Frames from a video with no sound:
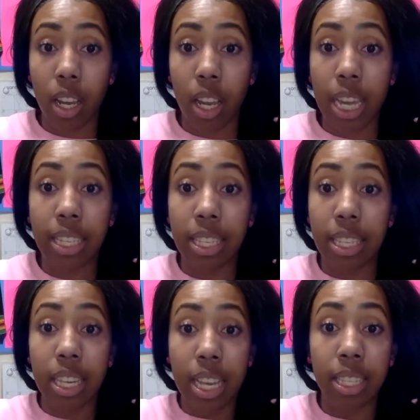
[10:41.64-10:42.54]
is
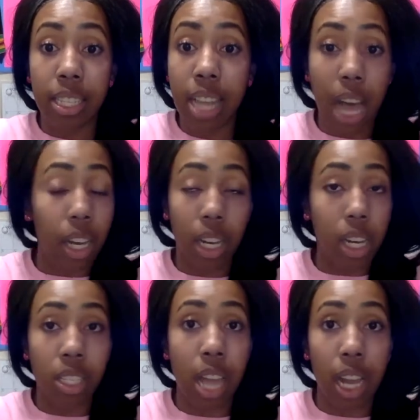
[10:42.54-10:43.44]
not
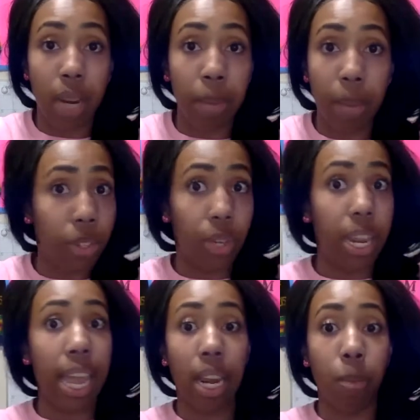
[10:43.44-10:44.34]
going to play with student
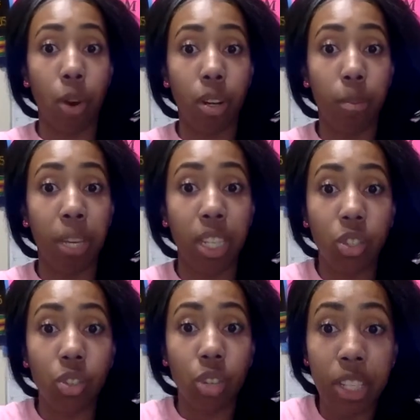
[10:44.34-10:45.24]
A anymore because
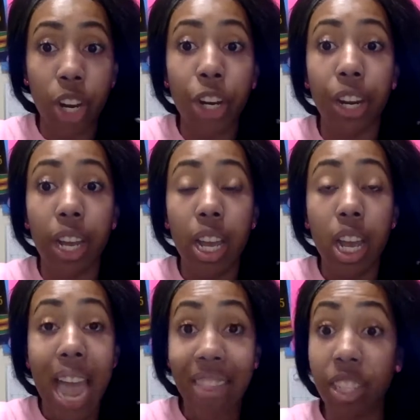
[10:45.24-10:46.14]
student B is hurt.
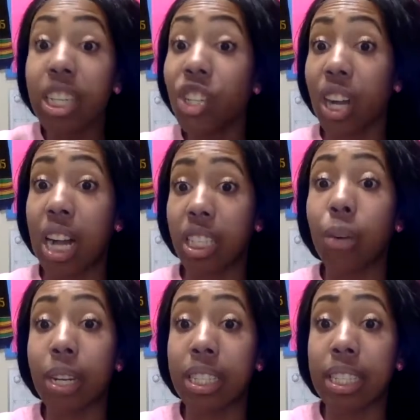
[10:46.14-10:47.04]
And the teacher
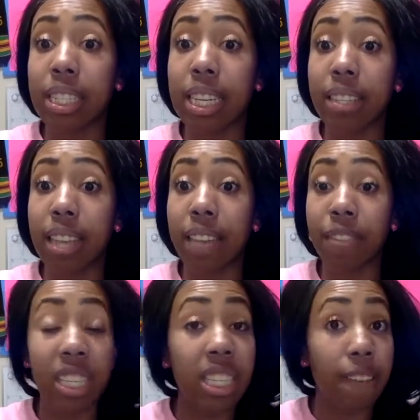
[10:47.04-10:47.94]
consequences is if
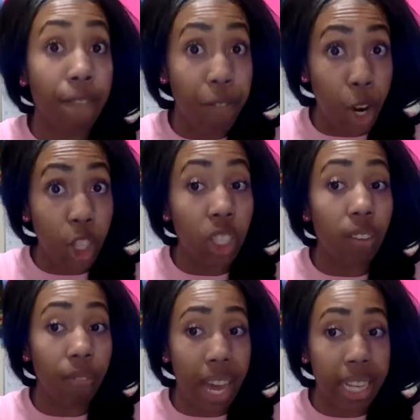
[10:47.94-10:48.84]
this is a first
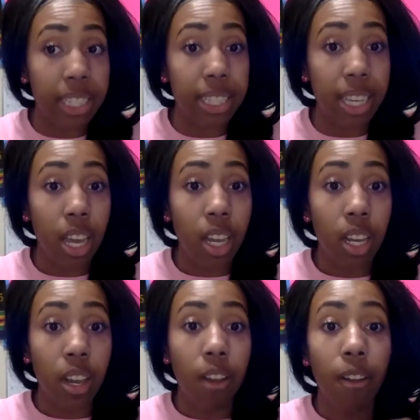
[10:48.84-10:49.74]
offense
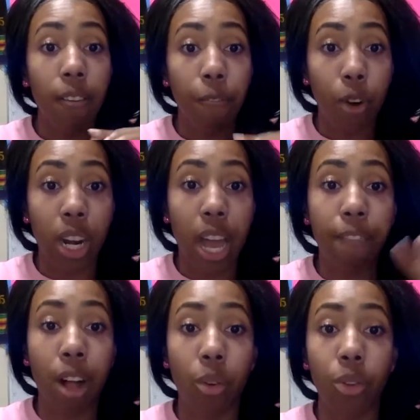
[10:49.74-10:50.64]
for not
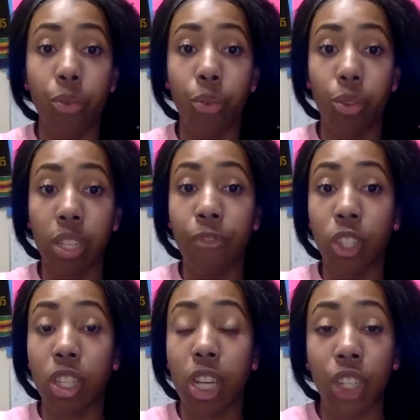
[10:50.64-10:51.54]
following the rules and for
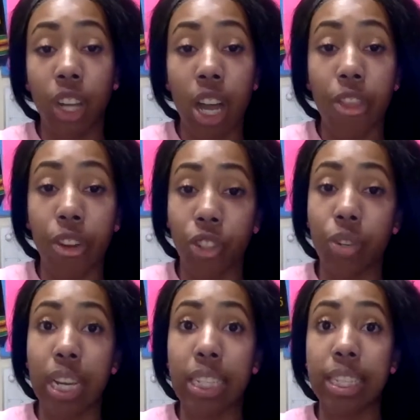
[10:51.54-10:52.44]
touching other
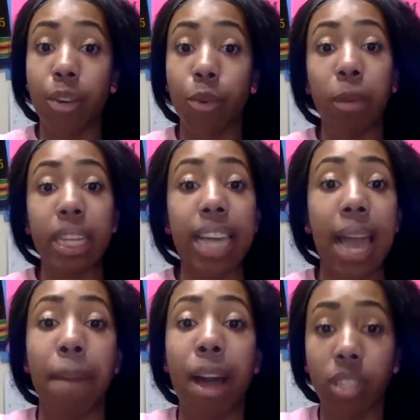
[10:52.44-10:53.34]
students, there will be a
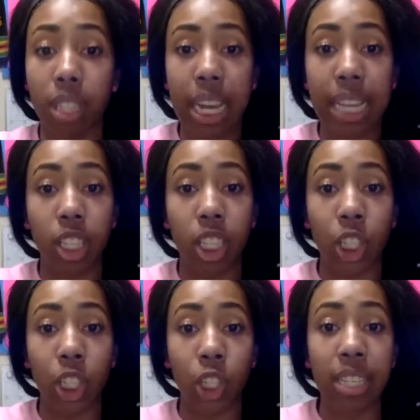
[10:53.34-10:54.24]
timeout sitting at the
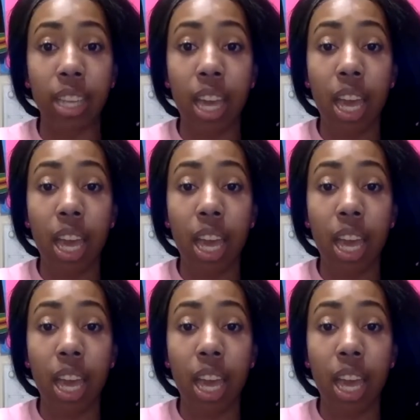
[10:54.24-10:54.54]
teacher desk,